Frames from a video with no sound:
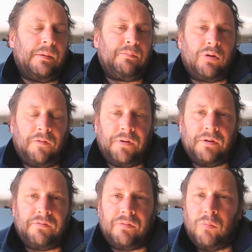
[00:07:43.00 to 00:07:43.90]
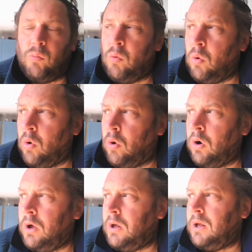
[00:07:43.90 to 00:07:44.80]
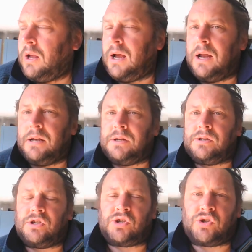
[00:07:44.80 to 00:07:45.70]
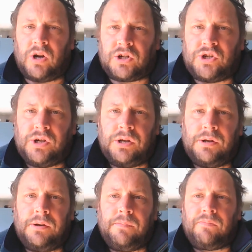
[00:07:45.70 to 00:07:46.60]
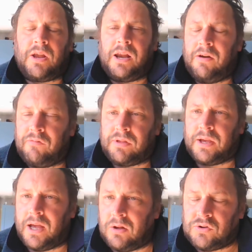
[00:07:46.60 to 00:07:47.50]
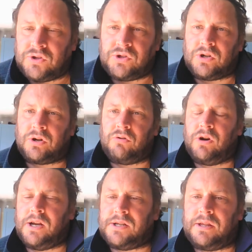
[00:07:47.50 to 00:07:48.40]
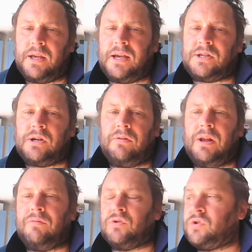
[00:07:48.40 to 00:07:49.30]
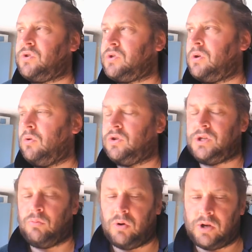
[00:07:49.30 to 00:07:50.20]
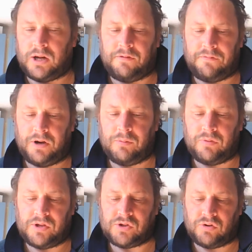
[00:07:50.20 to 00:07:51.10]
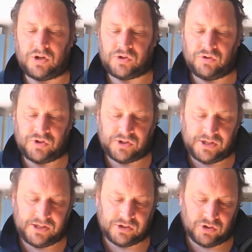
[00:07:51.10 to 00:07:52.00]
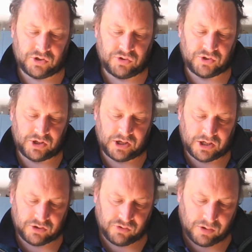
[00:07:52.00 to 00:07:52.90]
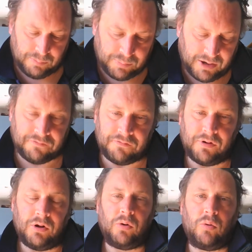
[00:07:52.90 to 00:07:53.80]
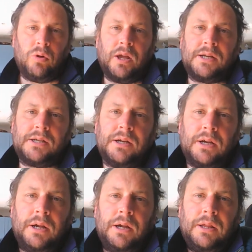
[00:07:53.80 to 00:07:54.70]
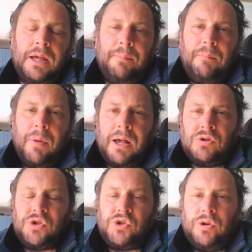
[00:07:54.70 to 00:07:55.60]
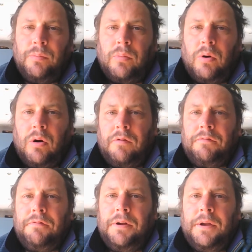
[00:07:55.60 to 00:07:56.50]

profit from war and destruction and everything else to create their sort of levels of security. What you're going to find with these grassroots is these grassroots are going to grow above all that maelstrom of